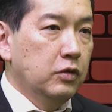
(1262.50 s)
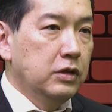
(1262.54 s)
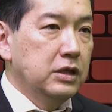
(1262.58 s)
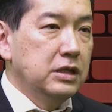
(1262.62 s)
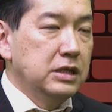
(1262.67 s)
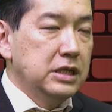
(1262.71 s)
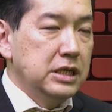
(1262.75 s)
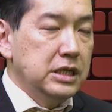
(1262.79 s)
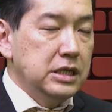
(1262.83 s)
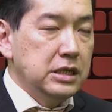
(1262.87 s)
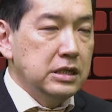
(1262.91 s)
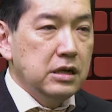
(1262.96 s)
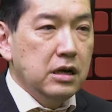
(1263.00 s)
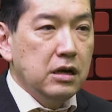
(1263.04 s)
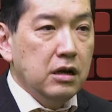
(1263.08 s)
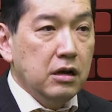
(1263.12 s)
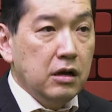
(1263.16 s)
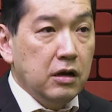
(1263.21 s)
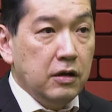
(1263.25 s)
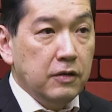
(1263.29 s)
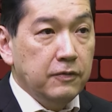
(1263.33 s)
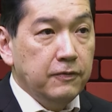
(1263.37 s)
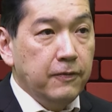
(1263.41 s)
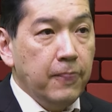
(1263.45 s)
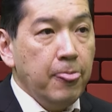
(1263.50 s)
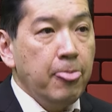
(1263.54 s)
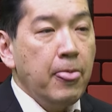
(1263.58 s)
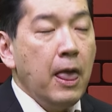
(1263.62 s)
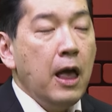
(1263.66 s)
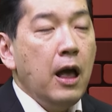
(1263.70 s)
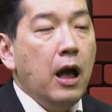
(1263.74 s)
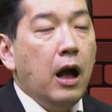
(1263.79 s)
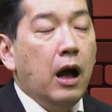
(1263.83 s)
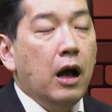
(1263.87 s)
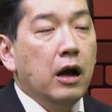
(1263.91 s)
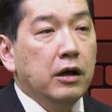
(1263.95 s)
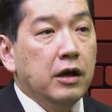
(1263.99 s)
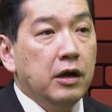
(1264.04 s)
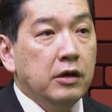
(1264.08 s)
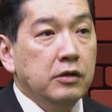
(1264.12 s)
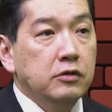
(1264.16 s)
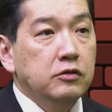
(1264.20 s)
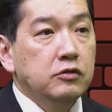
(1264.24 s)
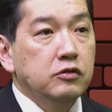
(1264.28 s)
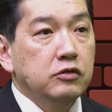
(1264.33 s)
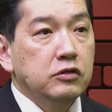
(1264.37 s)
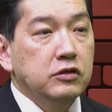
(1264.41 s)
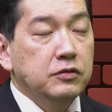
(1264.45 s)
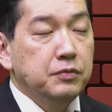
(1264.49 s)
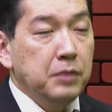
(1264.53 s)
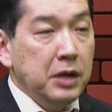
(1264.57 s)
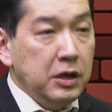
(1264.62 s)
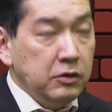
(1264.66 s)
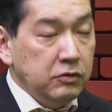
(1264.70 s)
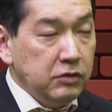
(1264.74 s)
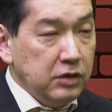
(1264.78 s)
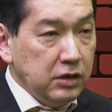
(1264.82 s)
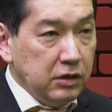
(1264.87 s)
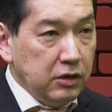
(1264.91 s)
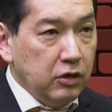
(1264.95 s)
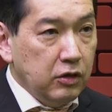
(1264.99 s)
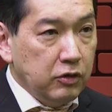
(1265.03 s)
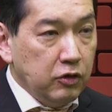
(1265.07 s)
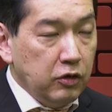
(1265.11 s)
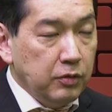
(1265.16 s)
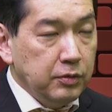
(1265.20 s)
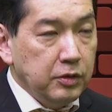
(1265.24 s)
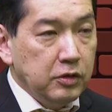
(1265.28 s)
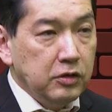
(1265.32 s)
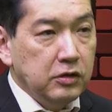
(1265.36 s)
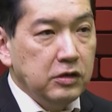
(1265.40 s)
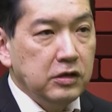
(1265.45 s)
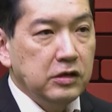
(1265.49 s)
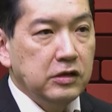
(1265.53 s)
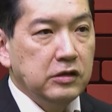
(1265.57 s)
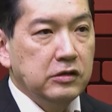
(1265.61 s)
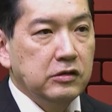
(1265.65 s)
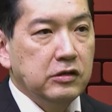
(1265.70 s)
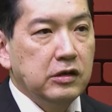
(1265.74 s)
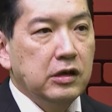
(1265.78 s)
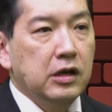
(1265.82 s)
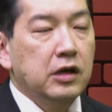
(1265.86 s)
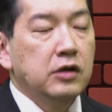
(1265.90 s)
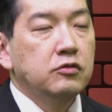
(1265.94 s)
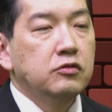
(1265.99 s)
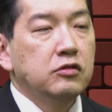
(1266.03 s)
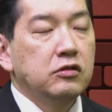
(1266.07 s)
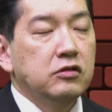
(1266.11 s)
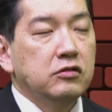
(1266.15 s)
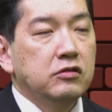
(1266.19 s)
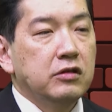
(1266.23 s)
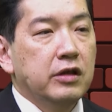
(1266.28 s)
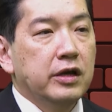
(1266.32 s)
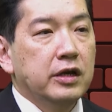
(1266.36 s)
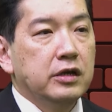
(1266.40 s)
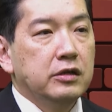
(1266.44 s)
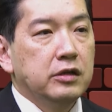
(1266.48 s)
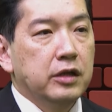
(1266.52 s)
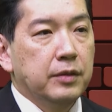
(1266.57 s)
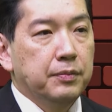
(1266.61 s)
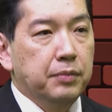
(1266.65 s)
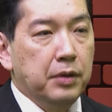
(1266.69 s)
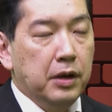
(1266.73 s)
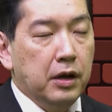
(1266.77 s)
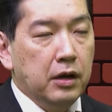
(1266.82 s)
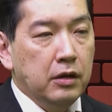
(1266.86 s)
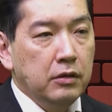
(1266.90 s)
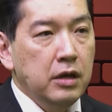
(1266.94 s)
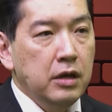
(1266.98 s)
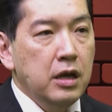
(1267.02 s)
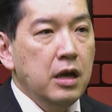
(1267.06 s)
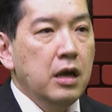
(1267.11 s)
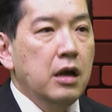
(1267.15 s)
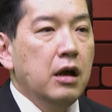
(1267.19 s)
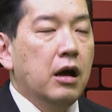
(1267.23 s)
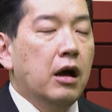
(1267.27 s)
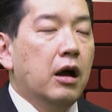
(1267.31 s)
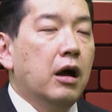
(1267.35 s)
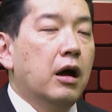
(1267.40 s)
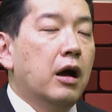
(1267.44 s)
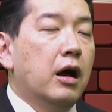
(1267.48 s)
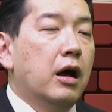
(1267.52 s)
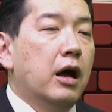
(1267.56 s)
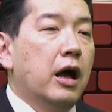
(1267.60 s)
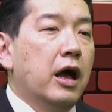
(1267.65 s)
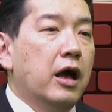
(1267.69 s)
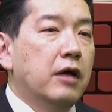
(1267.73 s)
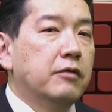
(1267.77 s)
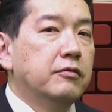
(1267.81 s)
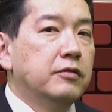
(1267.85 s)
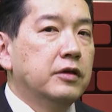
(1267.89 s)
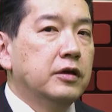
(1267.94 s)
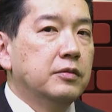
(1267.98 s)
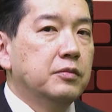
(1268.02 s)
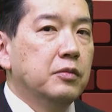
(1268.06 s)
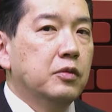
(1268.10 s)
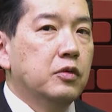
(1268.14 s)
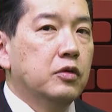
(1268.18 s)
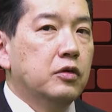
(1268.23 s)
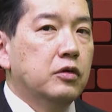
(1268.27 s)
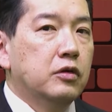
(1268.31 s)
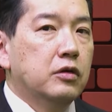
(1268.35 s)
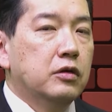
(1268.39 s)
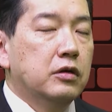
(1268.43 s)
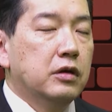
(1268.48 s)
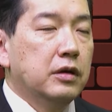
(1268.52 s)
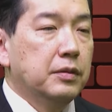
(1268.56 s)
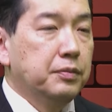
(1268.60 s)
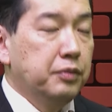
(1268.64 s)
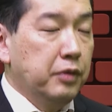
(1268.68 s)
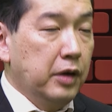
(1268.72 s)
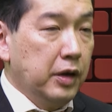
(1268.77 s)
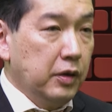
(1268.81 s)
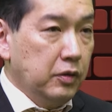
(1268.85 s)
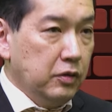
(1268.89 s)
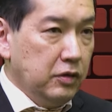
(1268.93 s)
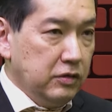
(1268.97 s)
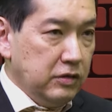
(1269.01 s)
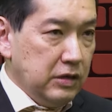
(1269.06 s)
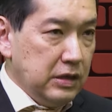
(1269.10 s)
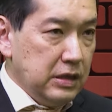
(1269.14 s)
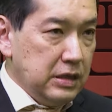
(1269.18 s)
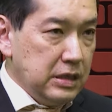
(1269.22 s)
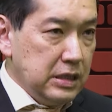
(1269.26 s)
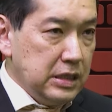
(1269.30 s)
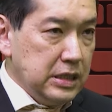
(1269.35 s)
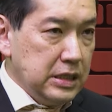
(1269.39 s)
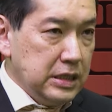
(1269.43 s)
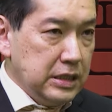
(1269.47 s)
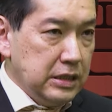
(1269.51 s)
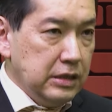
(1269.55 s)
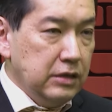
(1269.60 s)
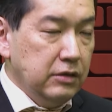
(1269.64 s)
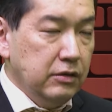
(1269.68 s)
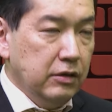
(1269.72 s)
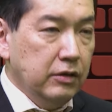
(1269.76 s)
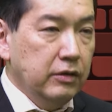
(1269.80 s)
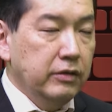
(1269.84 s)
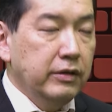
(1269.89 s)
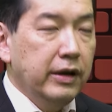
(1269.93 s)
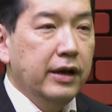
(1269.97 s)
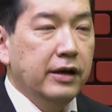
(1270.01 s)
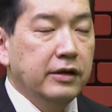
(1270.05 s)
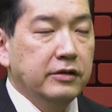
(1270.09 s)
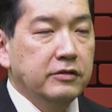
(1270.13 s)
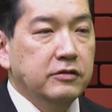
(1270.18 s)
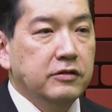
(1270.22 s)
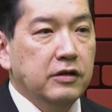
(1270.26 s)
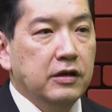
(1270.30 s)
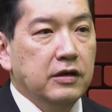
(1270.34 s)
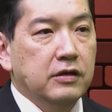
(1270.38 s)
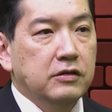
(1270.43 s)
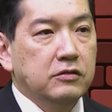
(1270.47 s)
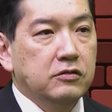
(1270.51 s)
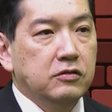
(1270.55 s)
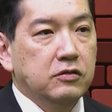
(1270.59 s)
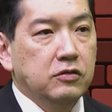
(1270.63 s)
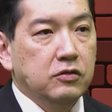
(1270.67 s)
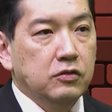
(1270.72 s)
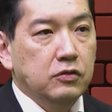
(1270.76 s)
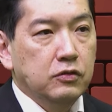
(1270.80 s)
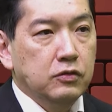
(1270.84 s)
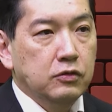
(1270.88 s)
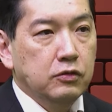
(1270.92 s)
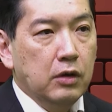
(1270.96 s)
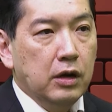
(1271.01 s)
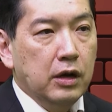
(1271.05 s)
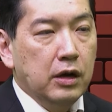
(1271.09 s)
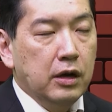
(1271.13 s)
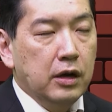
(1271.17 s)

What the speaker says: the need of countries, mountain communities and countries like Nepal having more prioritized access to